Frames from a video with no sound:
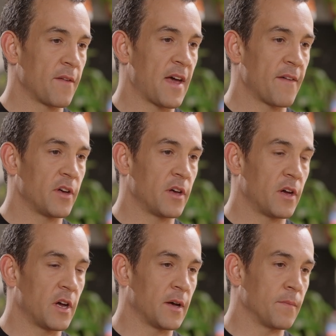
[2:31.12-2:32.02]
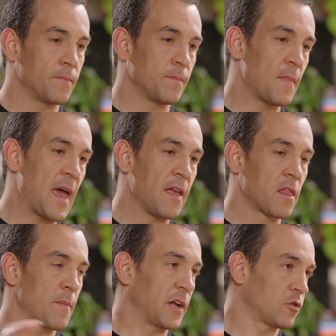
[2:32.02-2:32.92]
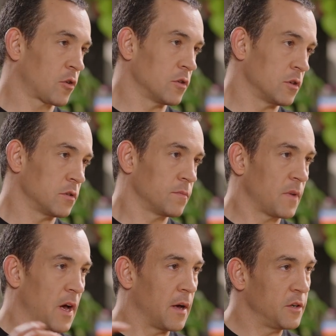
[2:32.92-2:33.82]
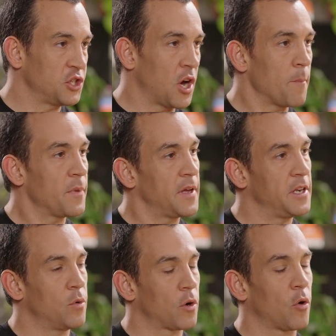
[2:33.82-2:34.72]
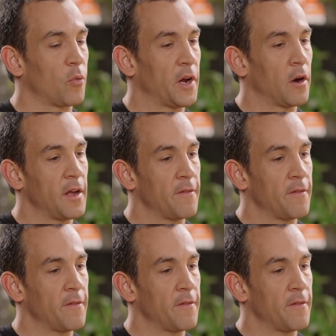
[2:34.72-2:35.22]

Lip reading: of have a asymmetrical jump into a career.